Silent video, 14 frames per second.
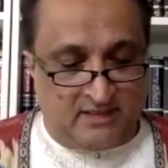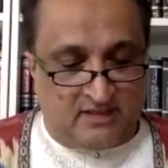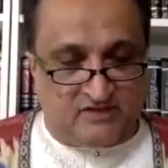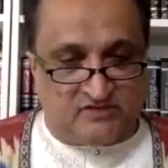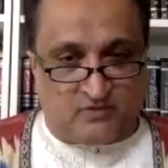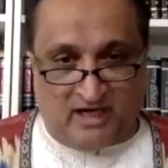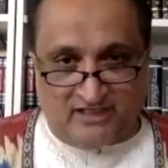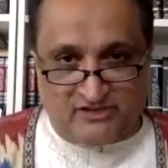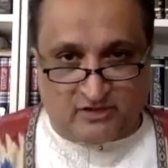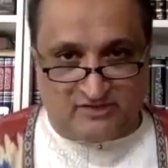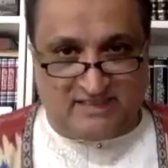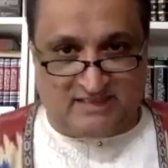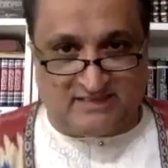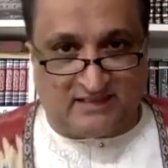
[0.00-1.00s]
So I chose
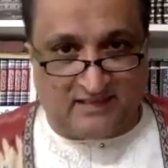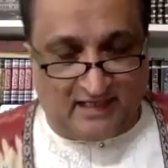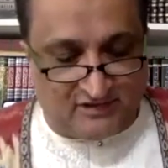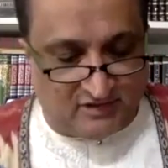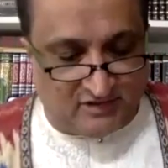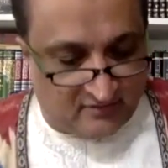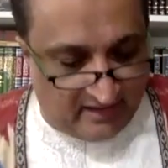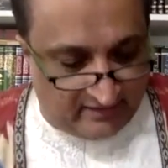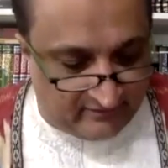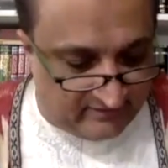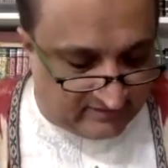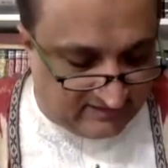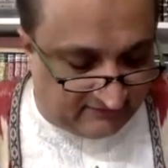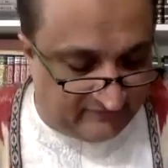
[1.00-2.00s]
designation rather
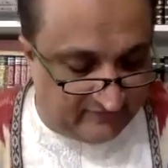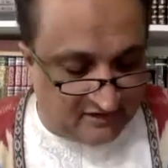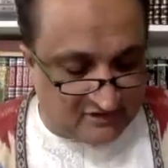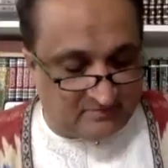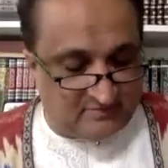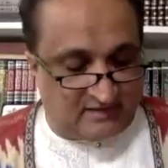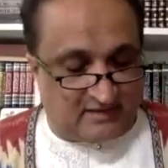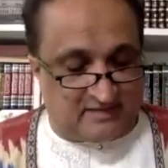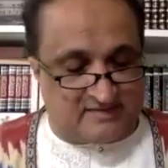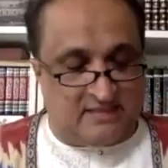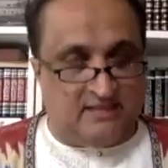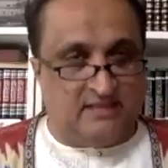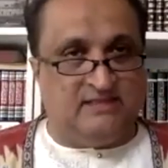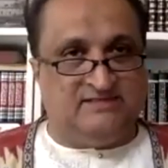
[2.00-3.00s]
than definition because
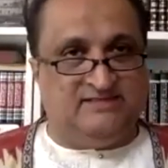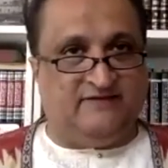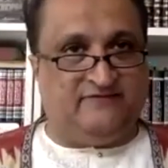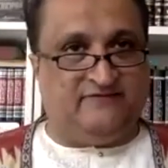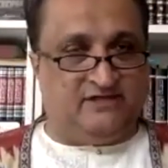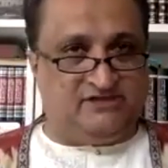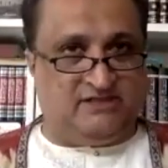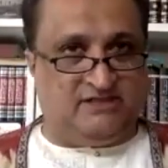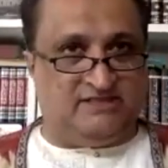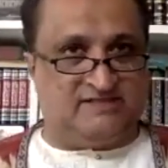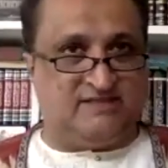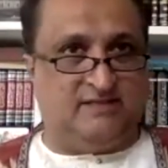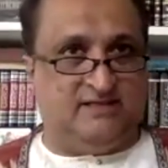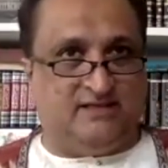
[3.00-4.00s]
definition is,